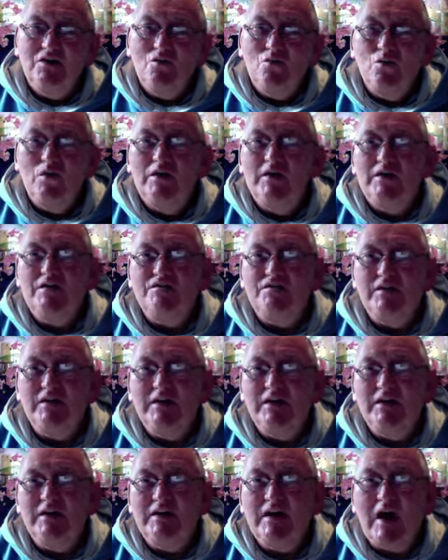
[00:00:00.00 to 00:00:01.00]
were
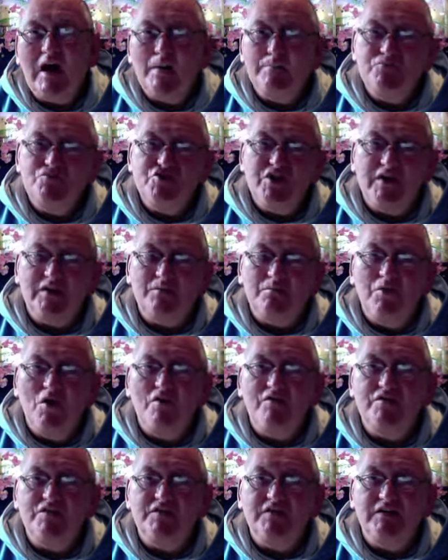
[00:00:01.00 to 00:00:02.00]
living in abject
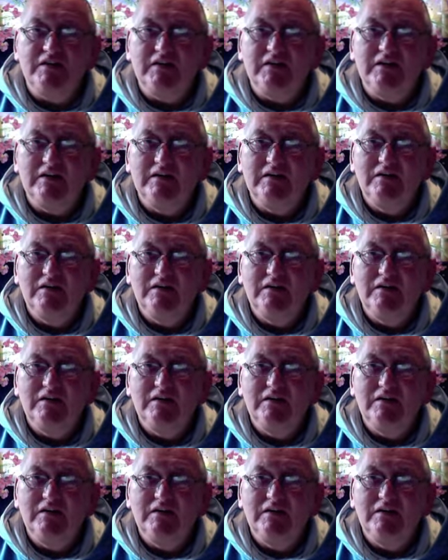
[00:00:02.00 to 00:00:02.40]
poverty.